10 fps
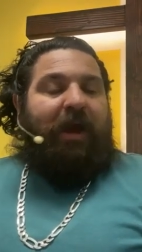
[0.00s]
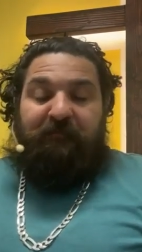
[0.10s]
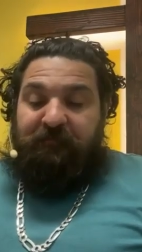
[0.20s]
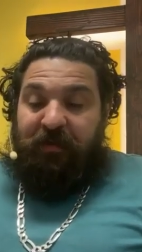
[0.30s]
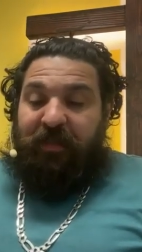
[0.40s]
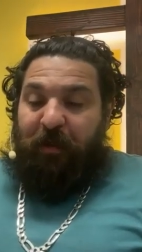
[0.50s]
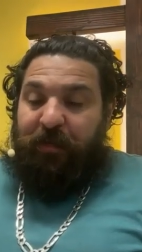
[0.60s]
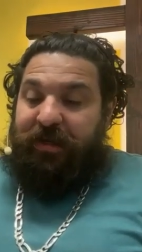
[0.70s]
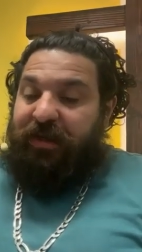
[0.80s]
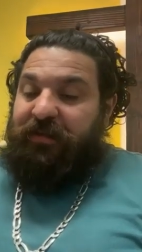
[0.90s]
I feel that
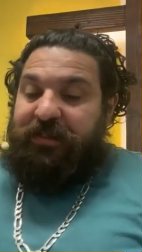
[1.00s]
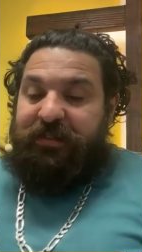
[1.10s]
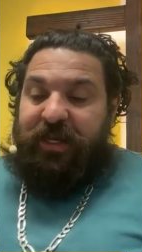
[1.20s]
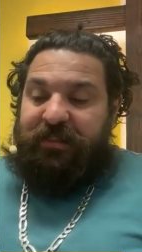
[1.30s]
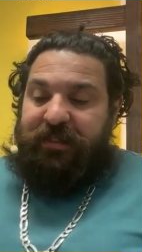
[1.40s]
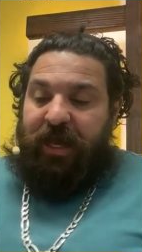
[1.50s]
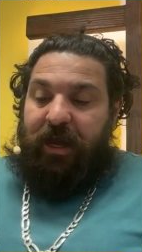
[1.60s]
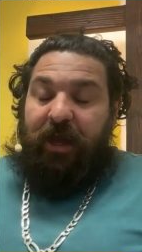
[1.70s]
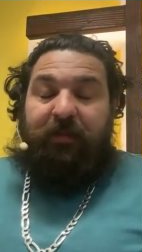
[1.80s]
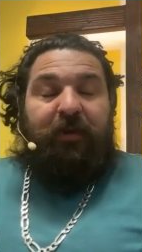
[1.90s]
when David says
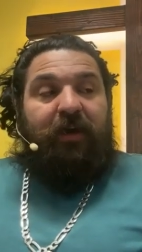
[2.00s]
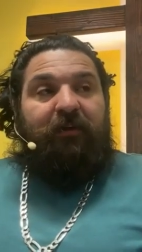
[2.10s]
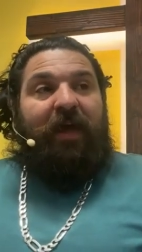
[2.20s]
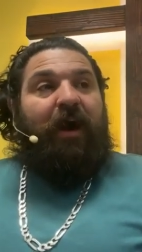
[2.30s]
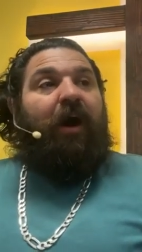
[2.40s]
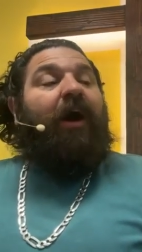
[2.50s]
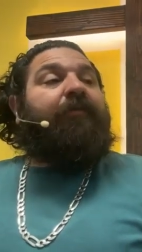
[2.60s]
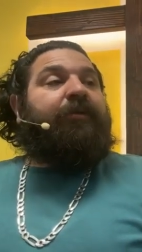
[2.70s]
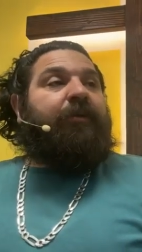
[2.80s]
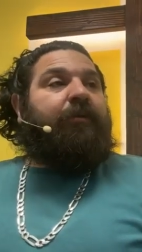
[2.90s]
that, I think of that
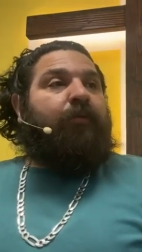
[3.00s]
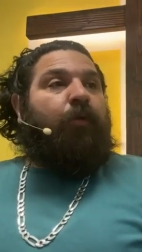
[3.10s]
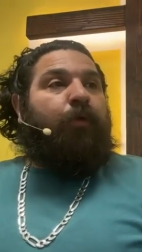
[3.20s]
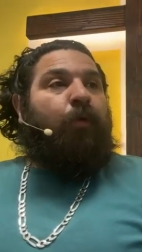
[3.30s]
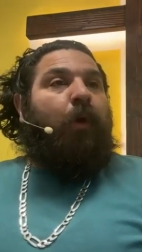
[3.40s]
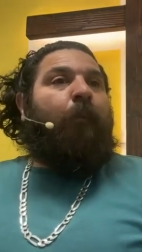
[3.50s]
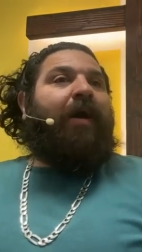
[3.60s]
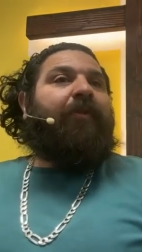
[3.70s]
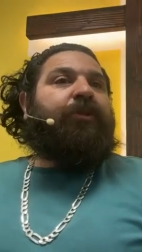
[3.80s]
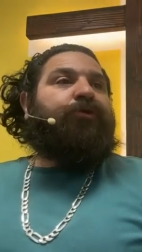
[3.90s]
often, Lord, who am
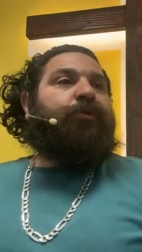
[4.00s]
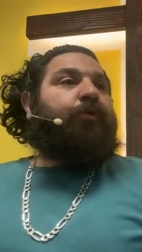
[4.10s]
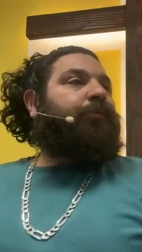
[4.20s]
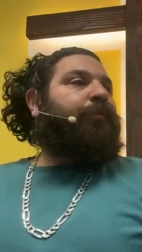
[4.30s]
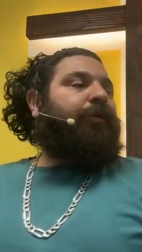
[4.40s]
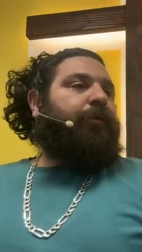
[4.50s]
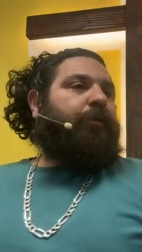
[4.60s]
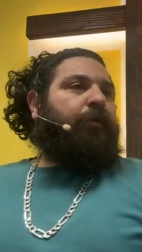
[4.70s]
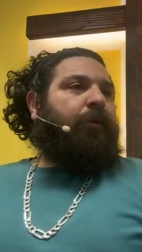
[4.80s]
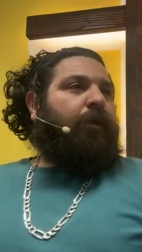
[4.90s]
I that you use me?